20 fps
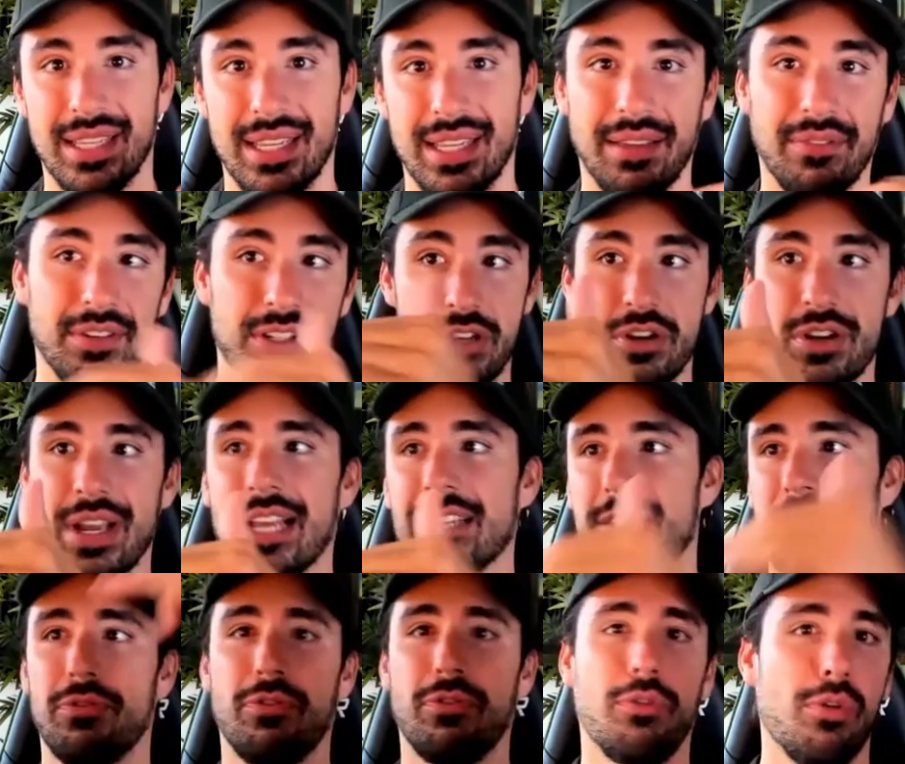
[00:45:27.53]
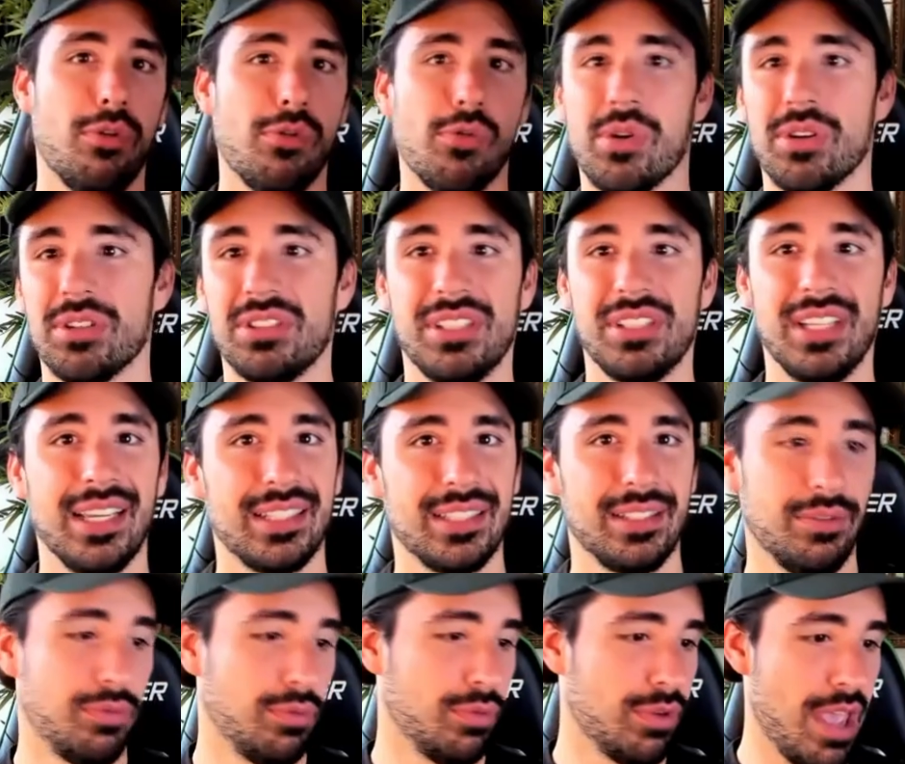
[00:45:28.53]
Like if it, you guys are four, we're
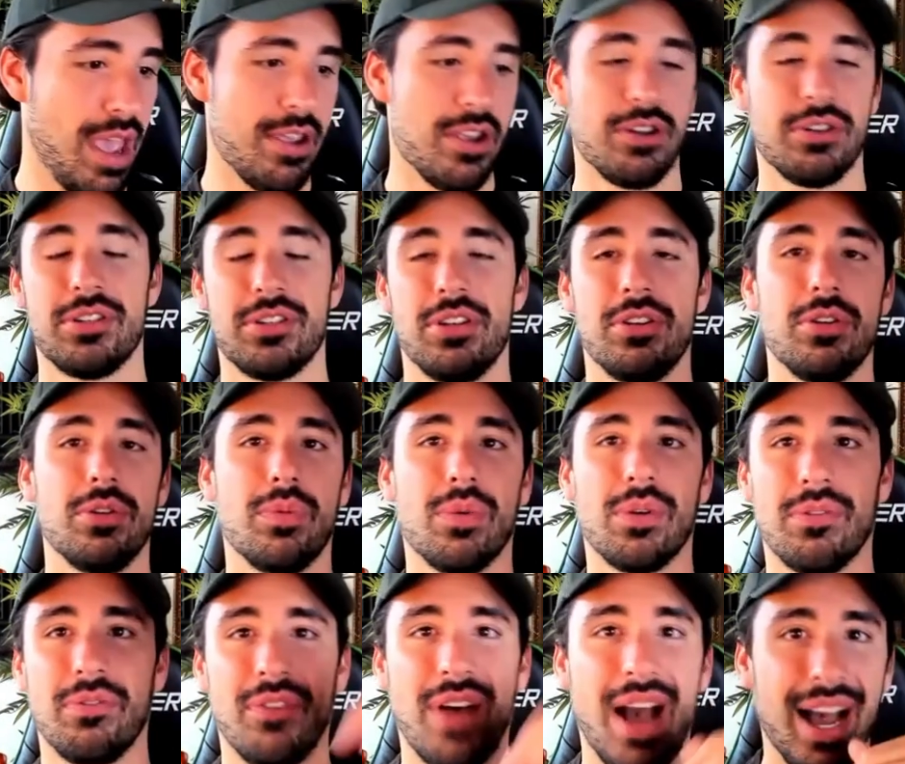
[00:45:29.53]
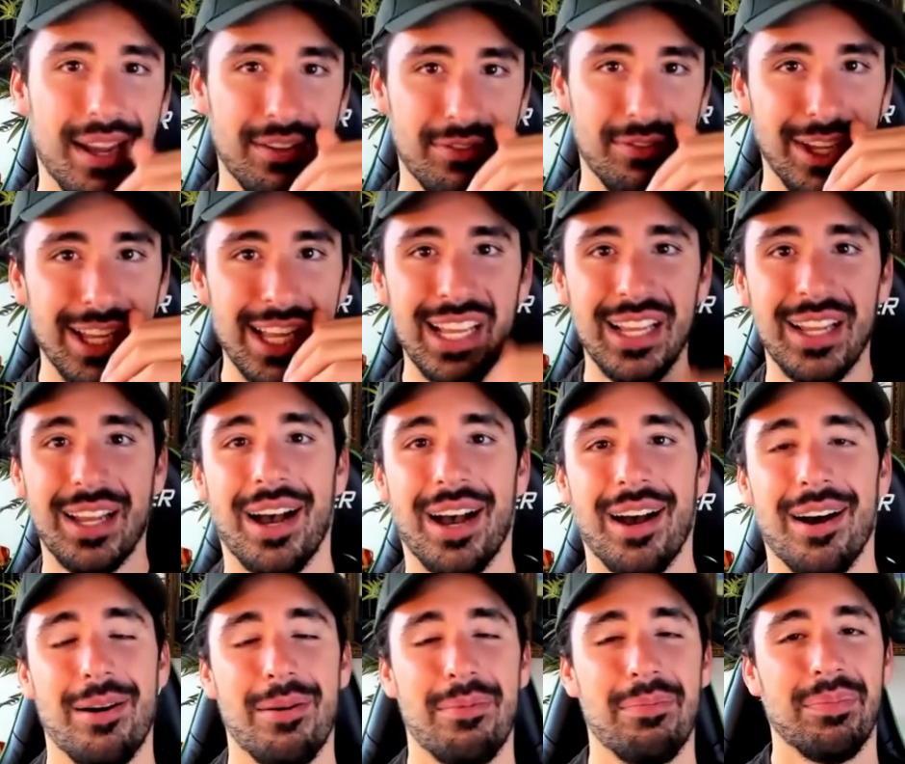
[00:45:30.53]
six. If you're two, we're five
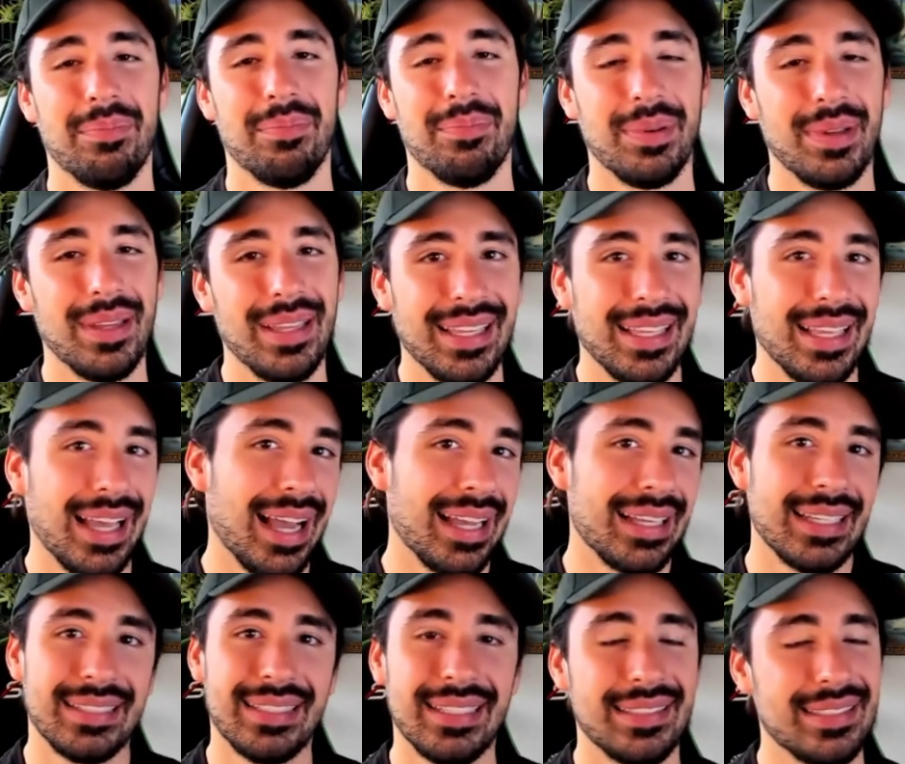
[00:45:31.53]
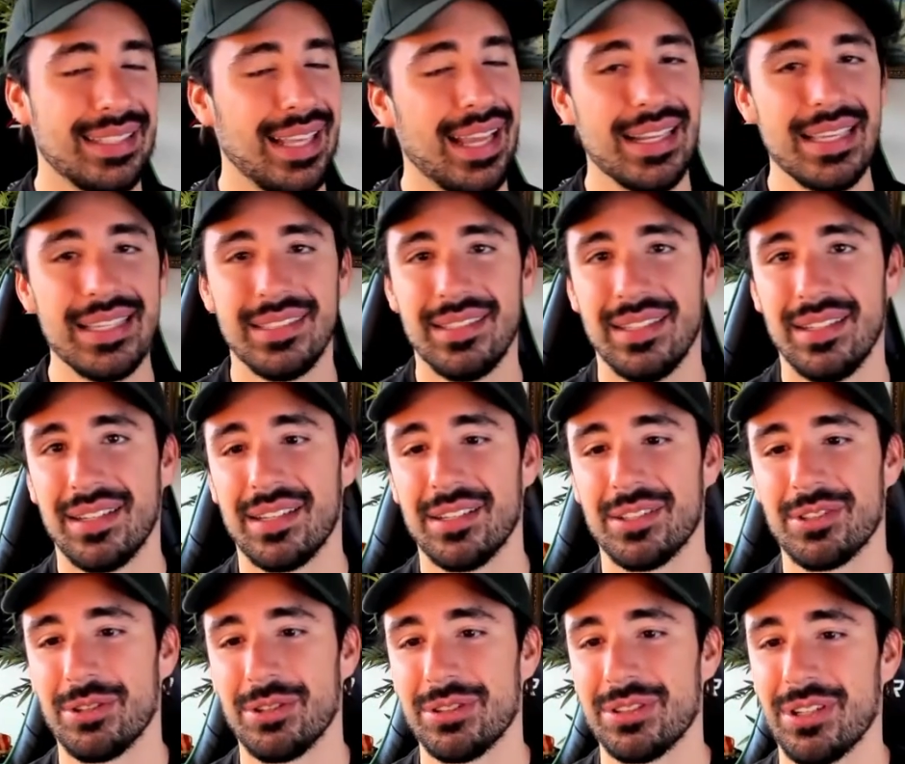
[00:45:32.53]
um, I guess it's that easy to
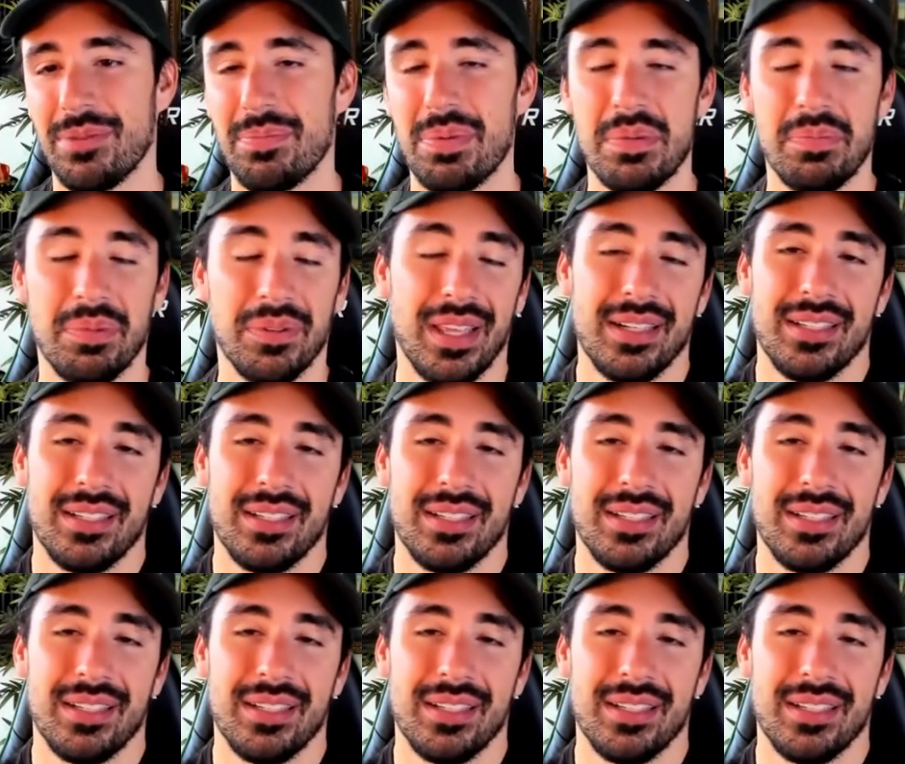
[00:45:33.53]
control certain people.